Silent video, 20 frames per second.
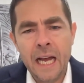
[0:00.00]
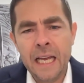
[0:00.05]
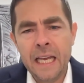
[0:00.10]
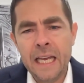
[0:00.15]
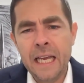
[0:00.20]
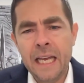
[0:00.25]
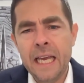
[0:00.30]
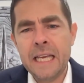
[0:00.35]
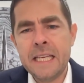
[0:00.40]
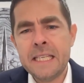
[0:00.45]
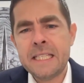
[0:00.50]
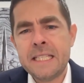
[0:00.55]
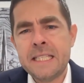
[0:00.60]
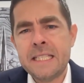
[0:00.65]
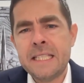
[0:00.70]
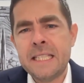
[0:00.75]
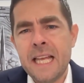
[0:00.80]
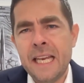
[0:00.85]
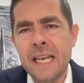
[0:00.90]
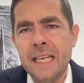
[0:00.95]
is
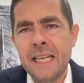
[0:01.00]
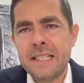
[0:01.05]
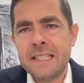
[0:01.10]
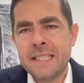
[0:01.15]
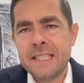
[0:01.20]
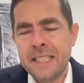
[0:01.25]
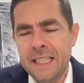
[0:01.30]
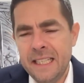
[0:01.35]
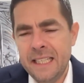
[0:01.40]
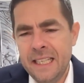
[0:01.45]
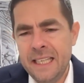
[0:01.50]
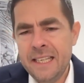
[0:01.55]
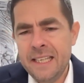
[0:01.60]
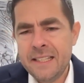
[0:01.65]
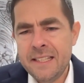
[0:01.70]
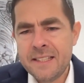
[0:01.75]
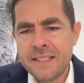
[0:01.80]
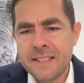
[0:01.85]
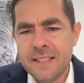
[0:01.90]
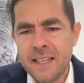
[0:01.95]
that it's
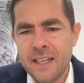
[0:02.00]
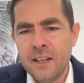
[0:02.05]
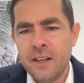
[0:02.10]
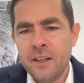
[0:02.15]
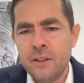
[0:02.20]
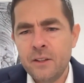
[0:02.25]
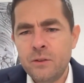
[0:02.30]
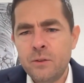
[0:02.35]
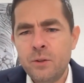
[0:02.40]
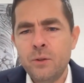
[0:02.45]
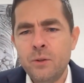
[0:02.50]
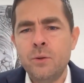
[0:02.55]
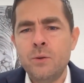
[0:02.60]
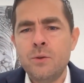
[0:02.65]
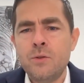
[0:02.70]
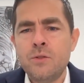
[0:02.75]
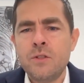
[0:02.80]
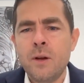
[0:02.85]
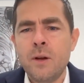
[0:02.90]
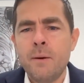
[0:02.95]
easier to do
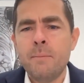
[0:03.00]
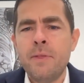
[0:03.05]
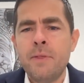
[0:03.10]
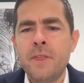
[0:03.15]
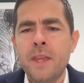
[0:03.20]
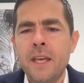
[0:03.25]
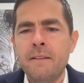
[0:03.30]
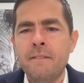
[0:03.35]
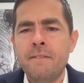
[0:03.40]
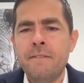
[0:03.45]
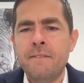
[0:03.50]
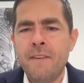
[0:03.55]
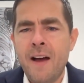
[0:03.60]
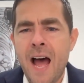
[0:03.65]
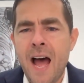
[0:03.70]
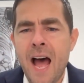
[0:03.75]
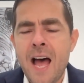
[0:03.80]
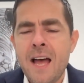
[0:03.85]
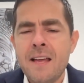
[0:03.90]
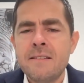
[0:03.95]
something
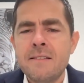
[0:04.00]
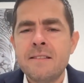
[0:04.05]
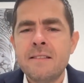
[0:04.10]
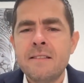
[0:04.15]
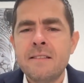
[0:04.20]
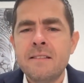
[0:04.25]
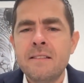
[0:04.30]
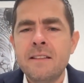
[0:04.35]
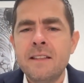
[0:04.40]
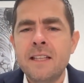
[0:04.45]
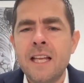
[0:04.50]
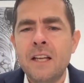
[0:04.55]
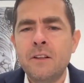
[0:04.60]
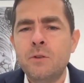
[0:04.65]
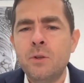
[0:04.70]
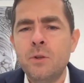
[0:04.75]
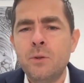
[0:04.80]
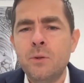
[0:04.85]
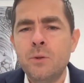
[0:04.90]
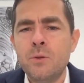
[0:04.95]
fast than
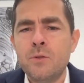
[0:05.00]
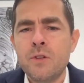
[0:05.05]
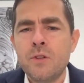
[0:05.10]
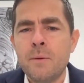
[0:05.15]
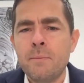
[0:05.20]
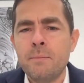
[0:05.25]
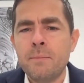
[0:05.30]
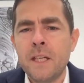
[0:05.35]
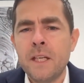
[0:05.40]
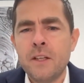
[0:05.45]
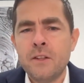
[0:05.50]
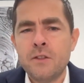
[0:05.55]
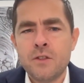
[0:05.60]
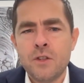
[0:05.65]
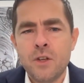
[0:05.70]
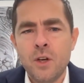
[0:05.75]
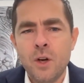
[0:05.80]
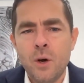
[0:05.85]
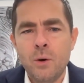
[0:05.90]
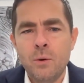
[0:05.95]
to do something
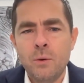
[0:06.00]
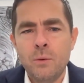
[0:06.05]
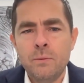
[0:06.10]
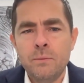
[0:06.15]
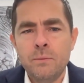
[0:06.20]
slow.